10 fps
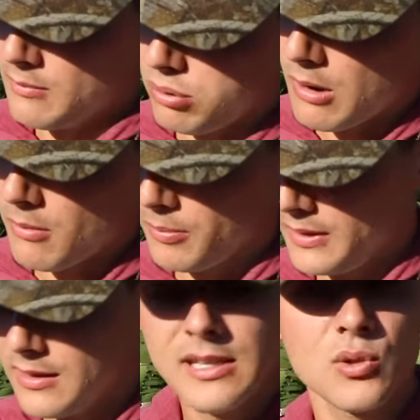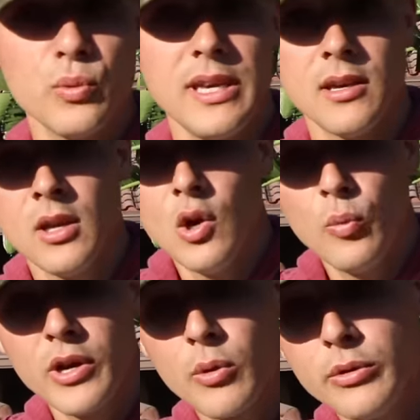and probably this week.
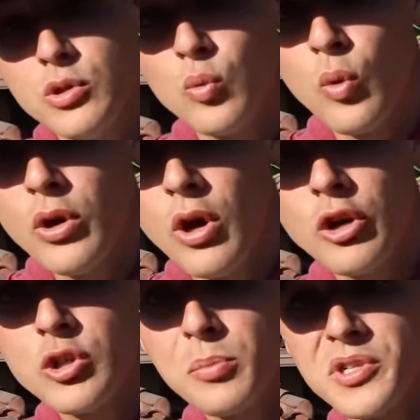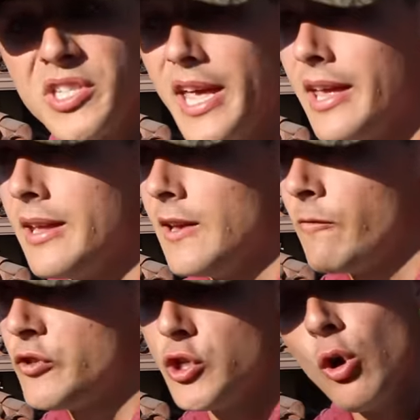We are going to
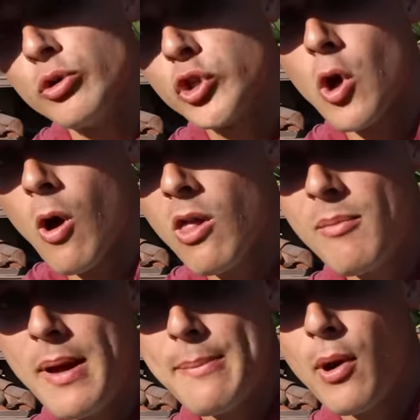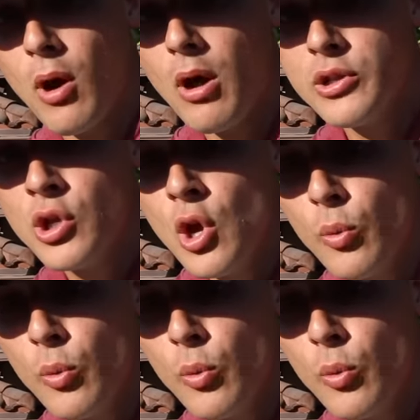100% dose all of my ponds